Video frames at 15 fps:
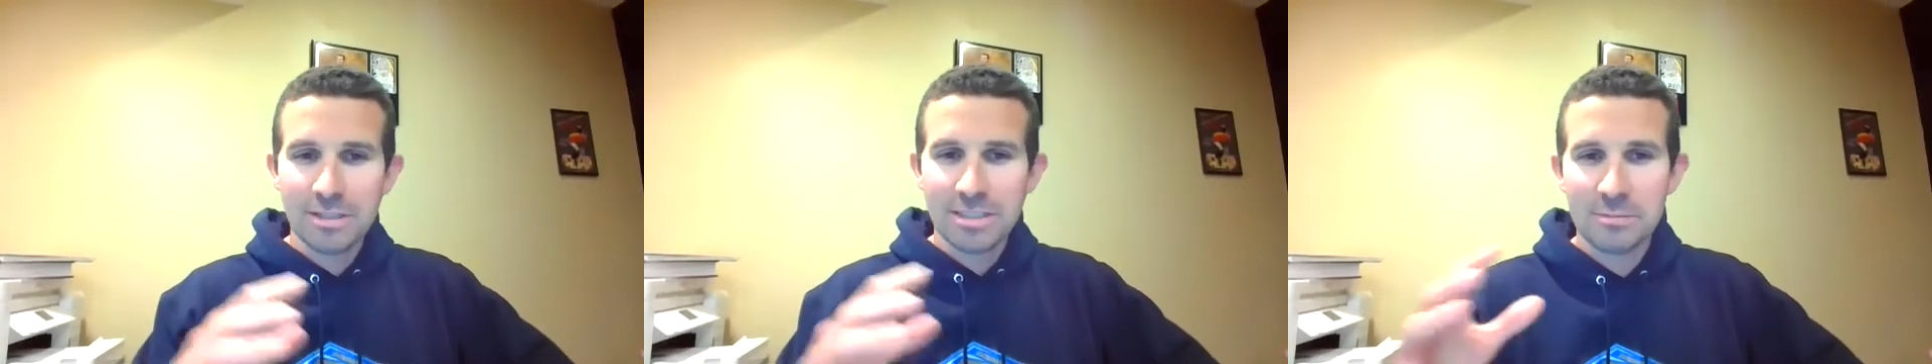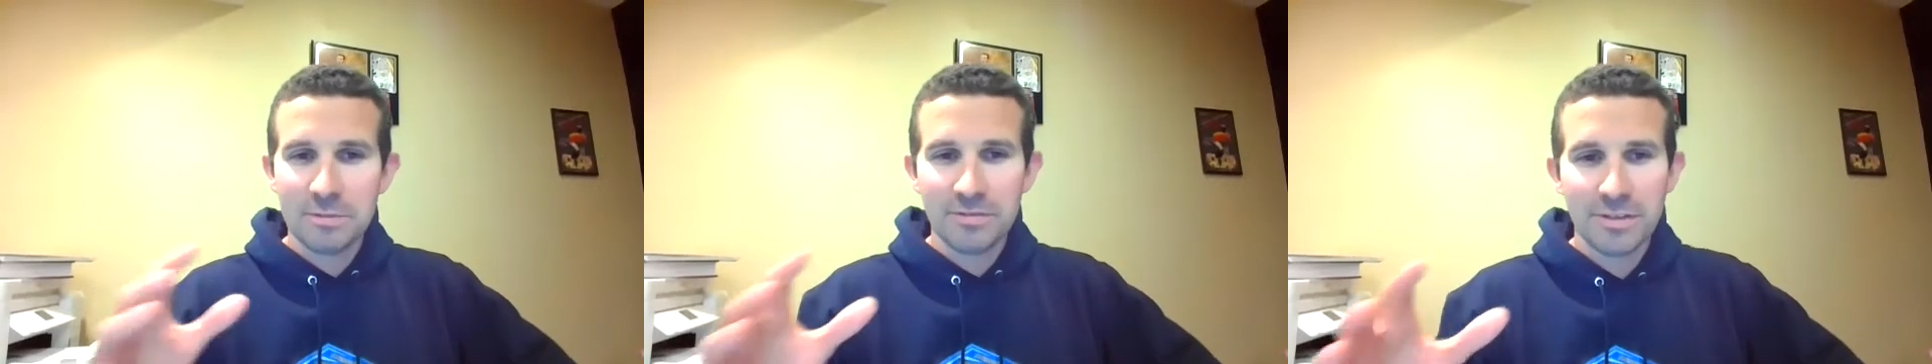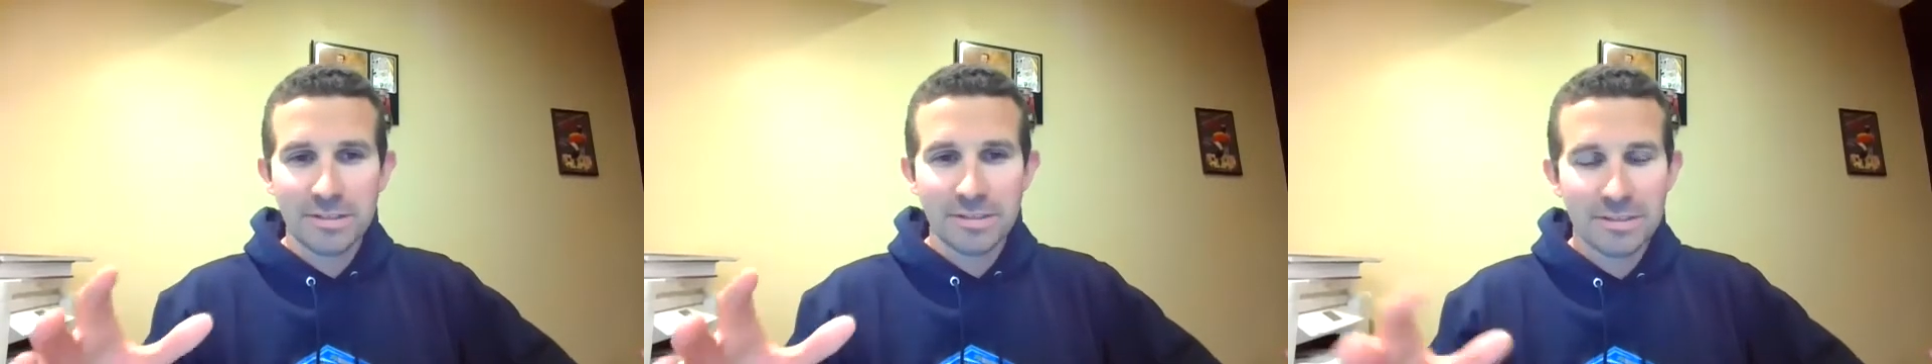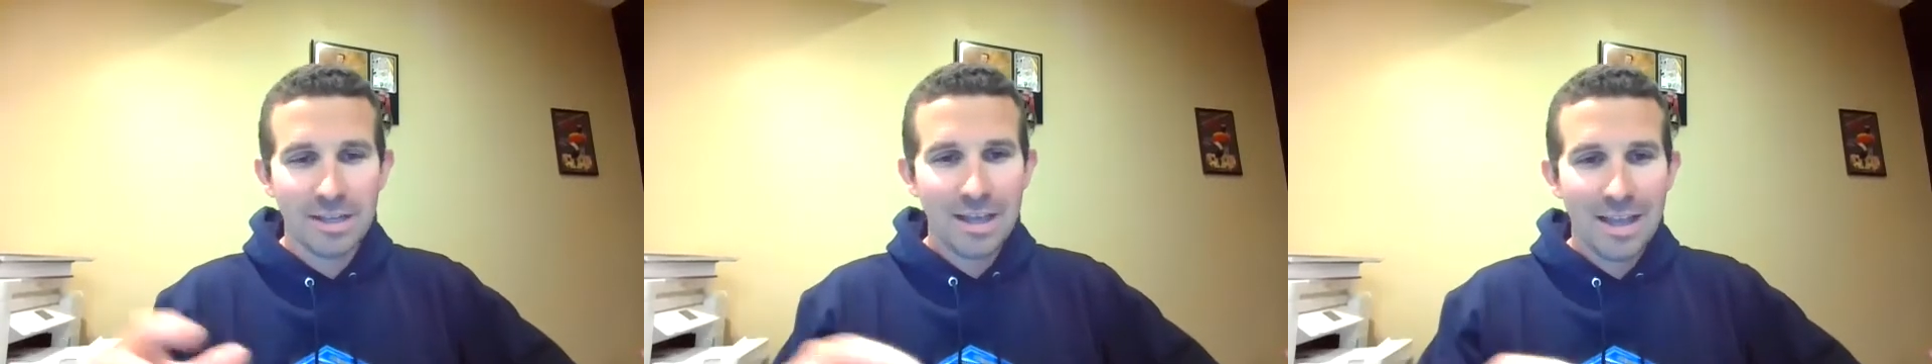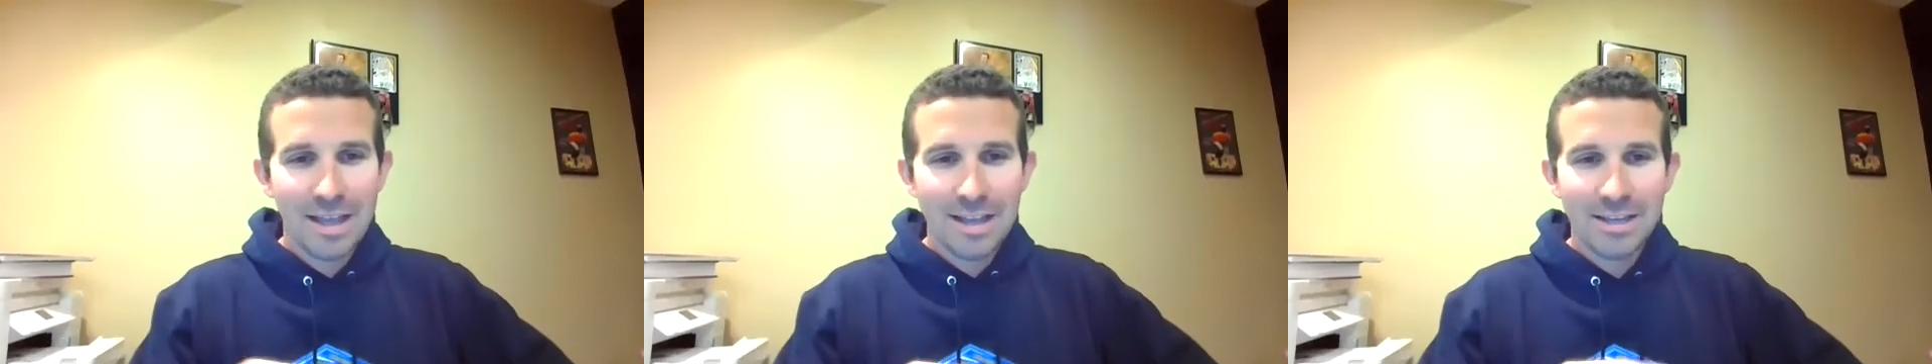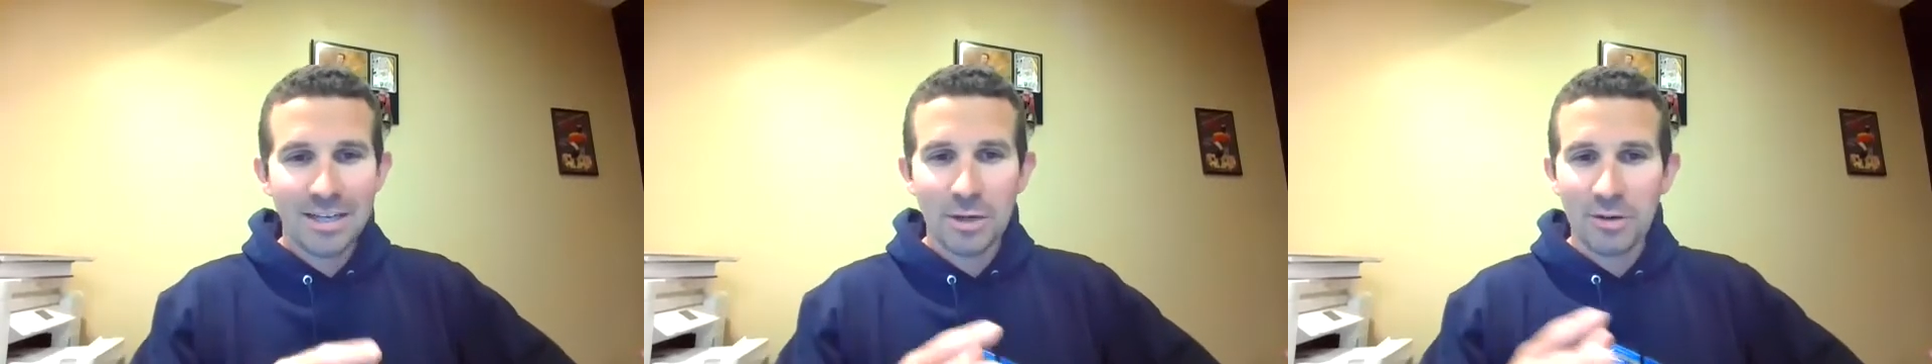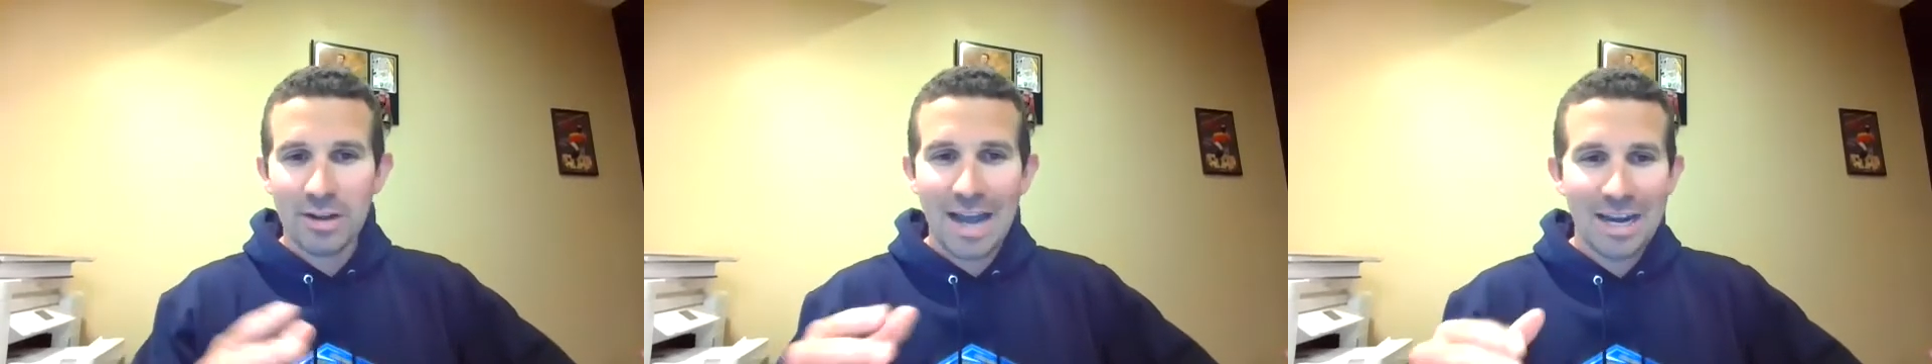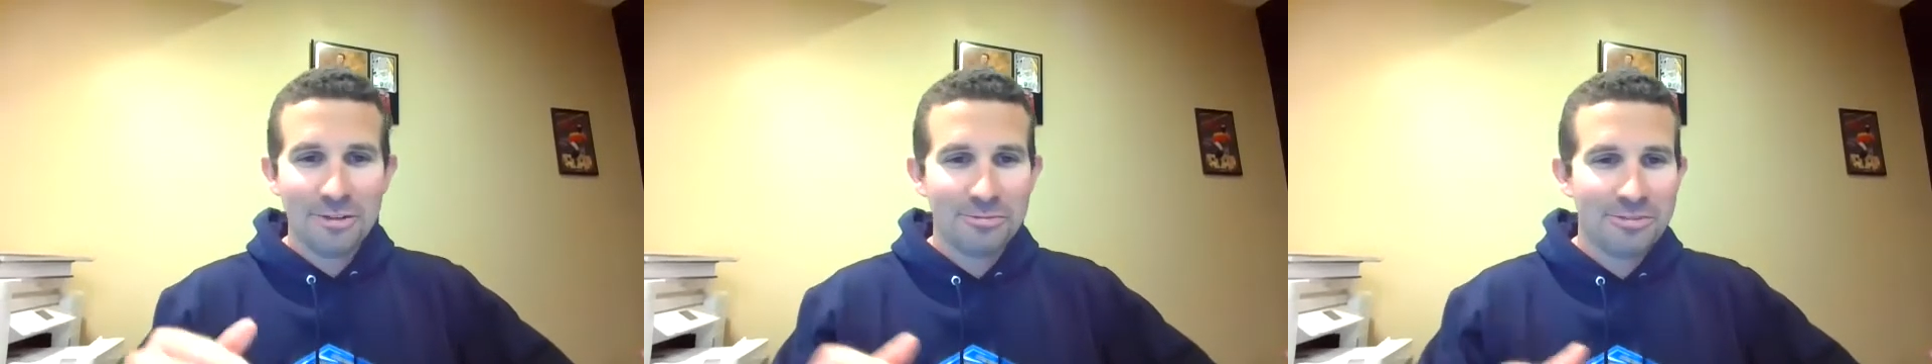Some of us,
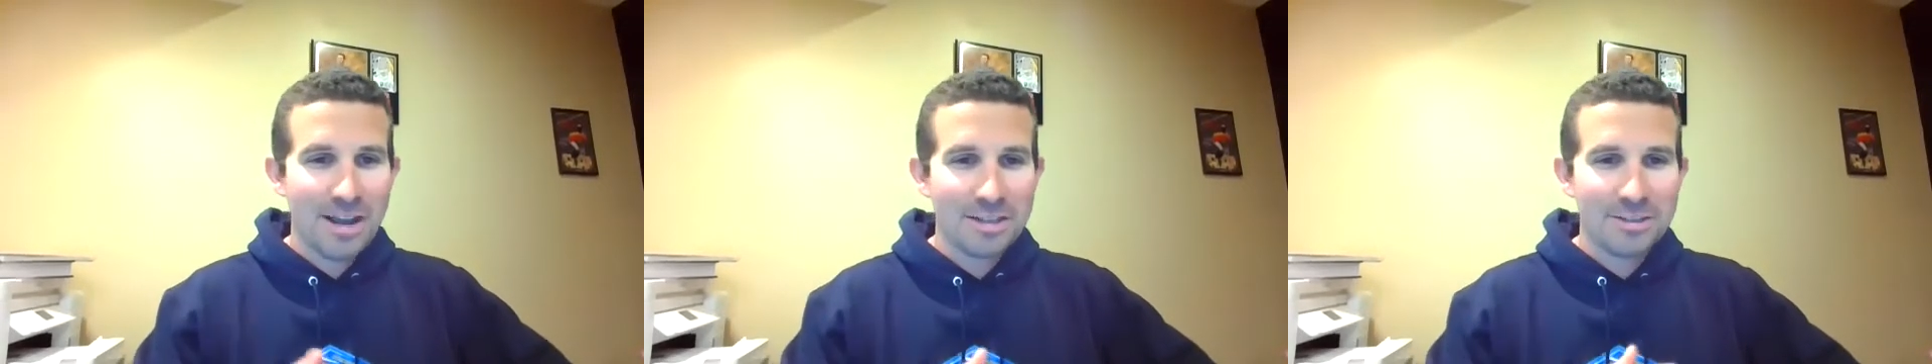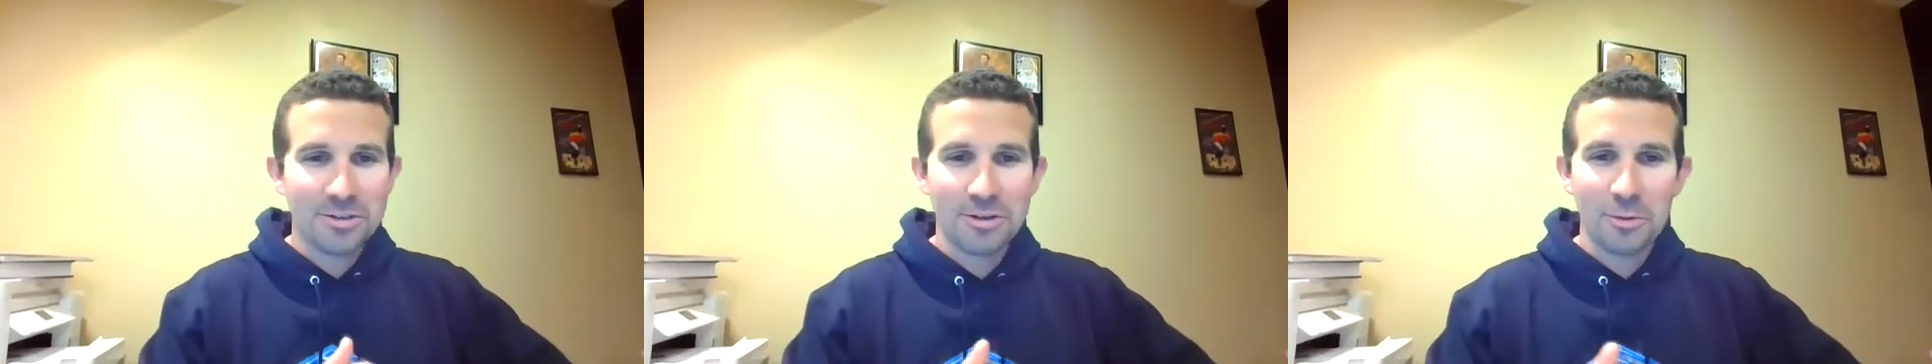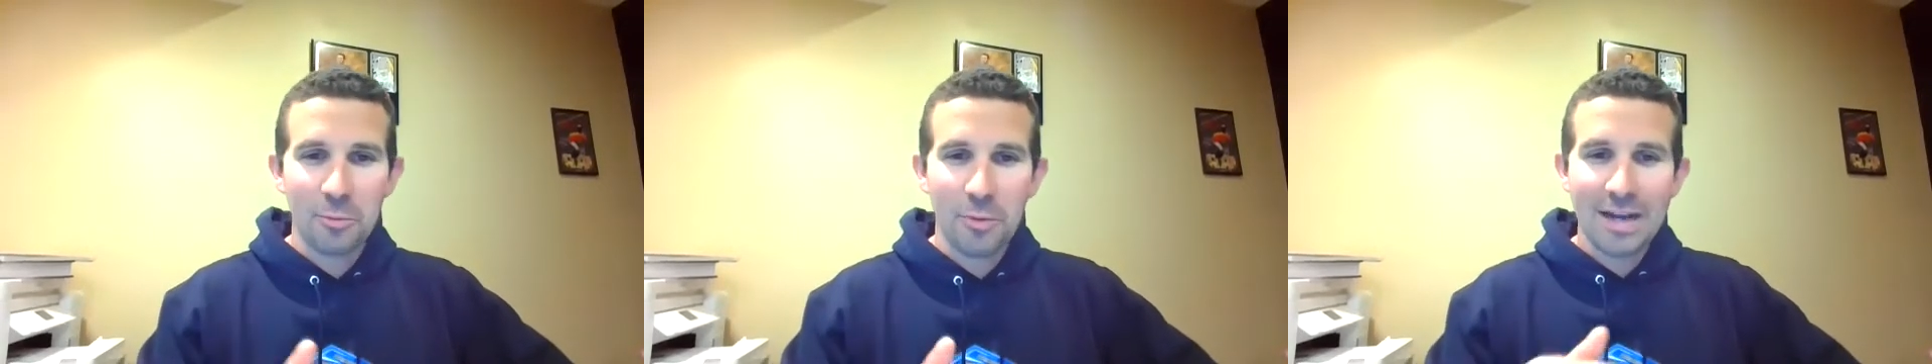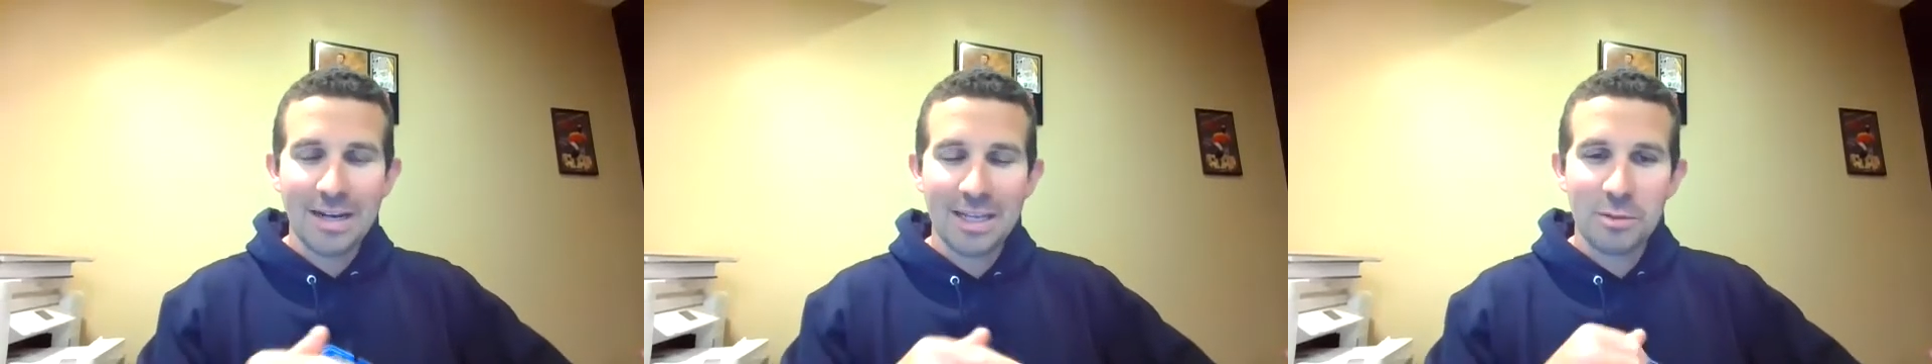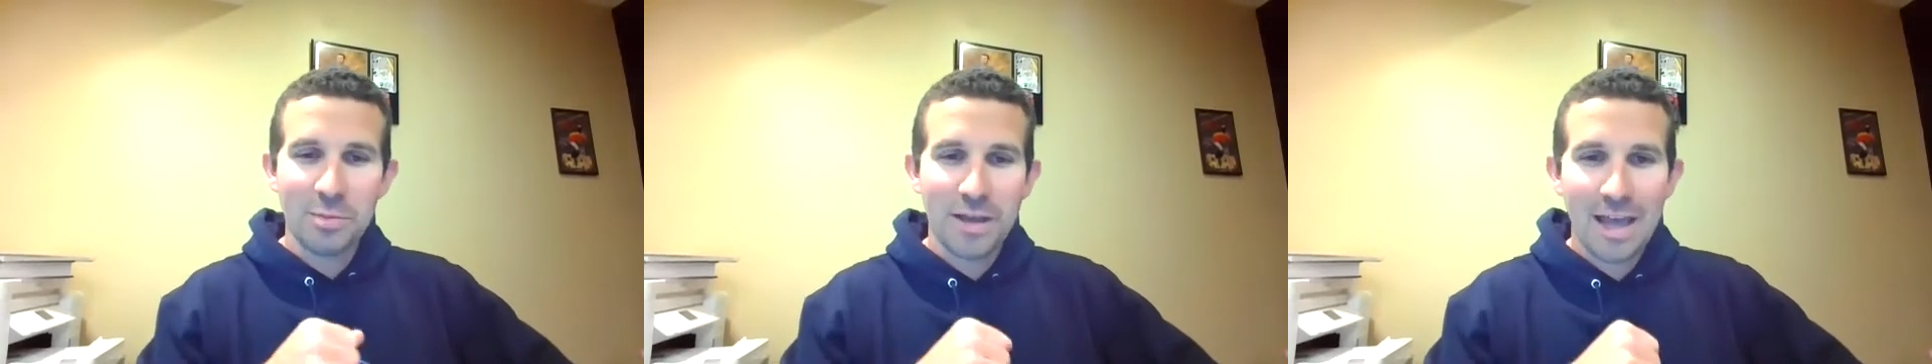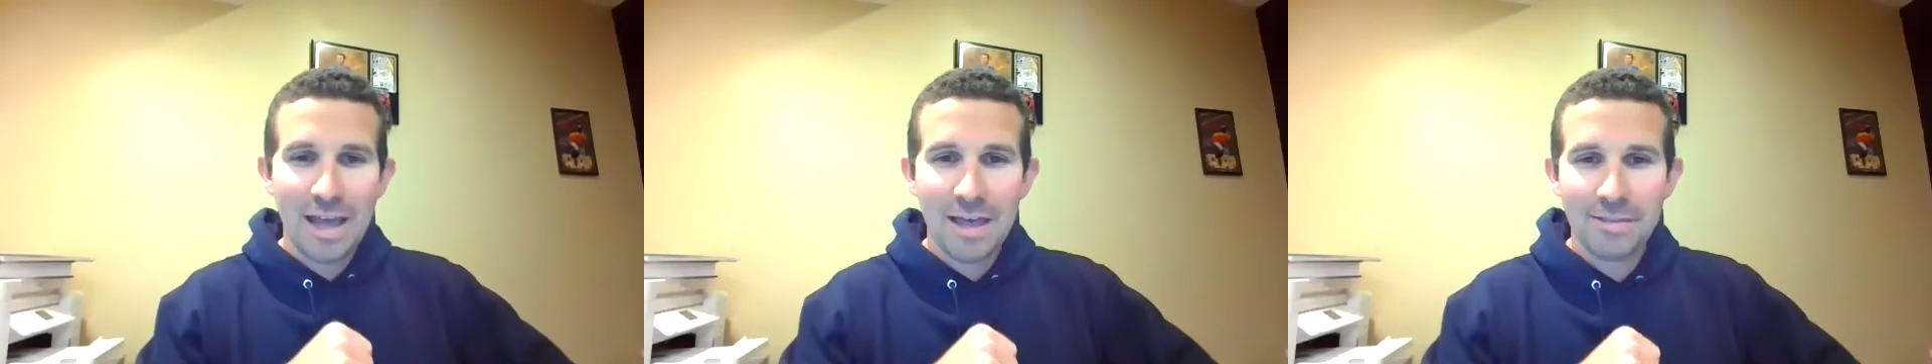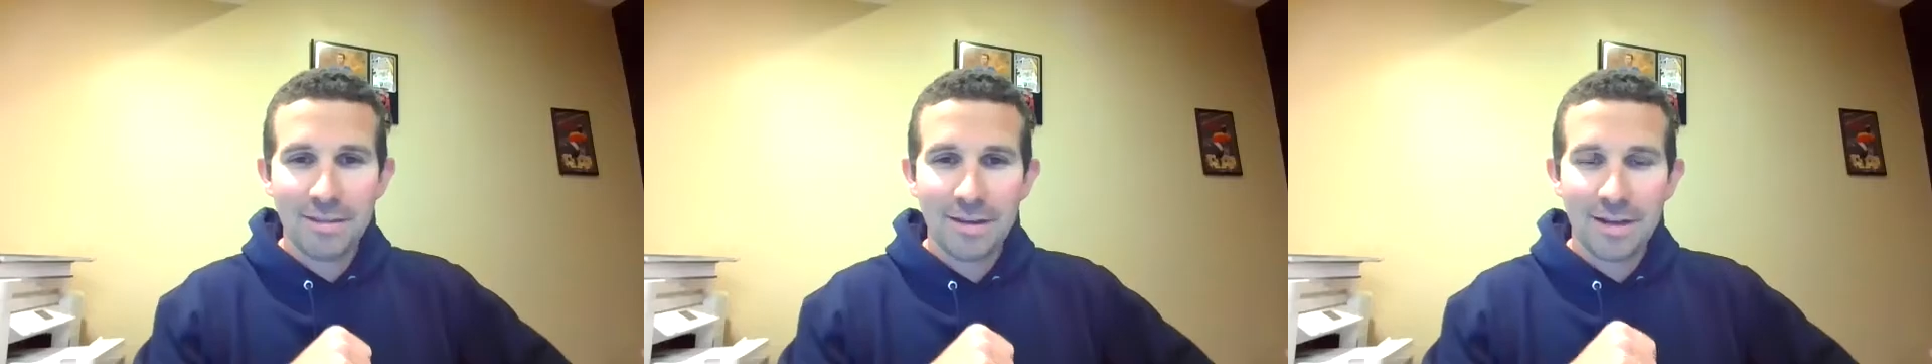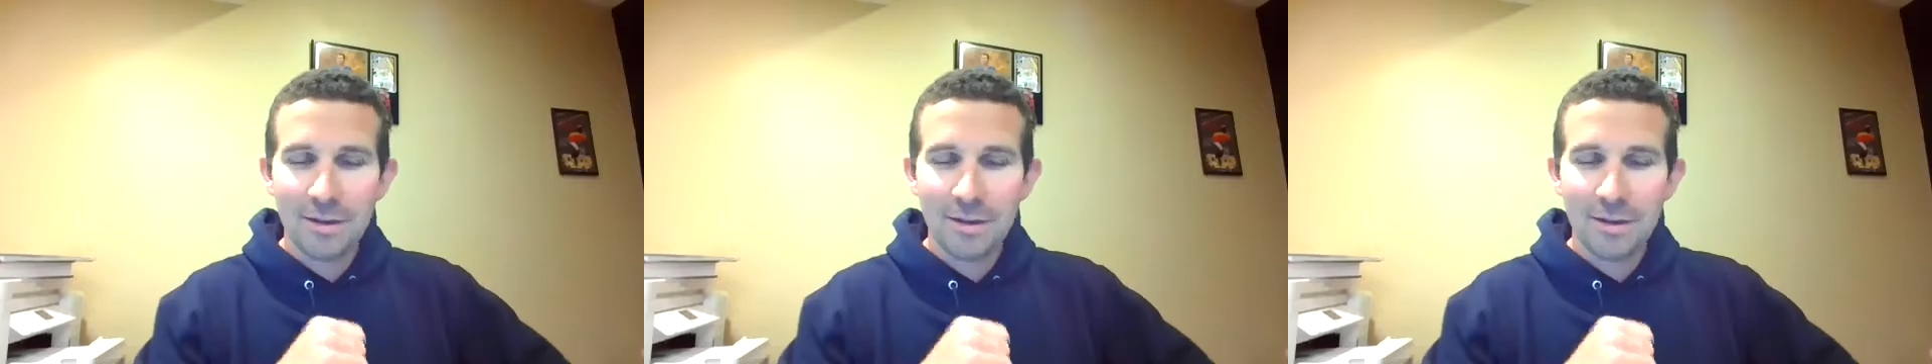kind of found it on a winding path.